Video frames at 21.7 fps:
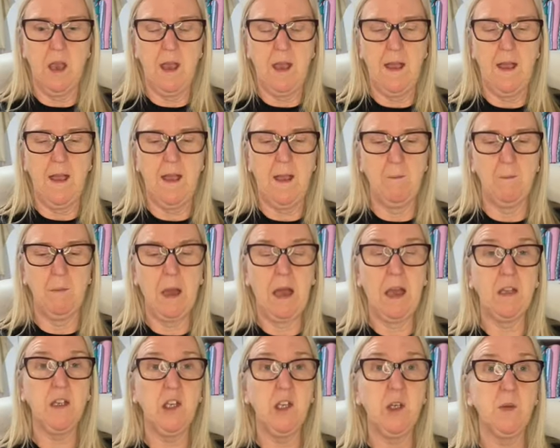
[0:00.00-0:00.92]
I
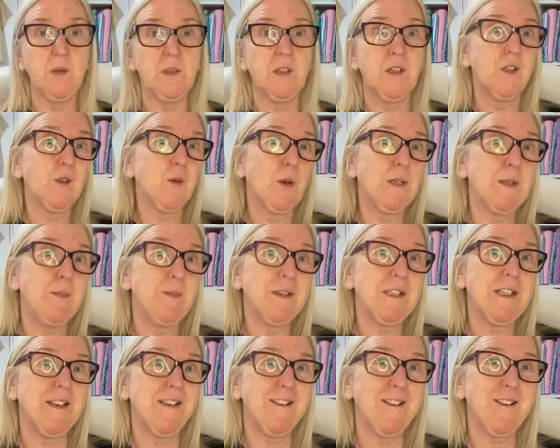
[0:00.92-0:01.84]
used the
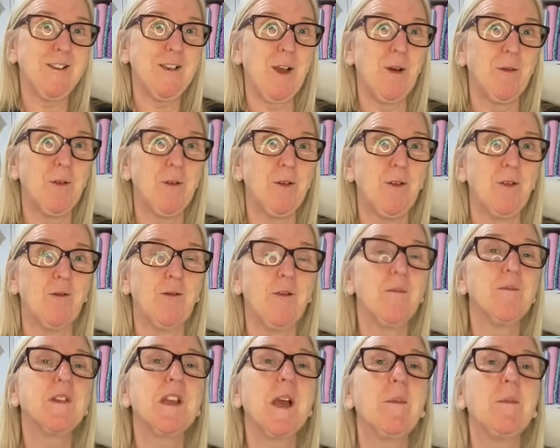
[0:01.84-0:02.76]
20% discount code
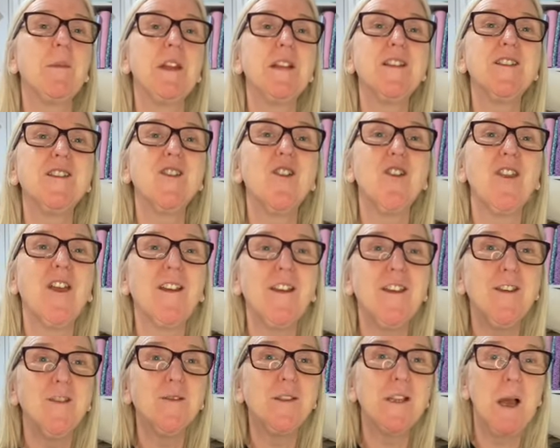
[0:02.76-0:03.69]
from Tamlin, so thank
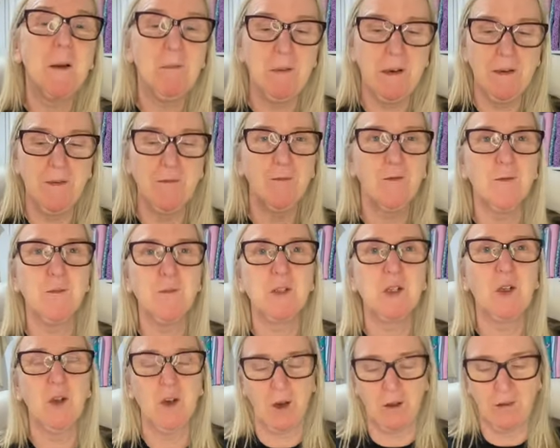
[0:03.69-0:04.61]
you Tamlin from
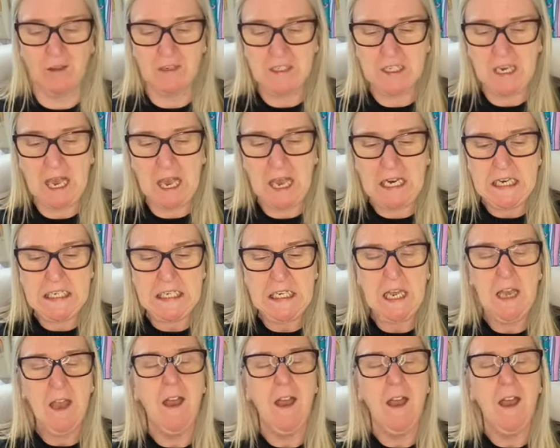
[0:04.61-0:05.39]
Sold on the Tyne.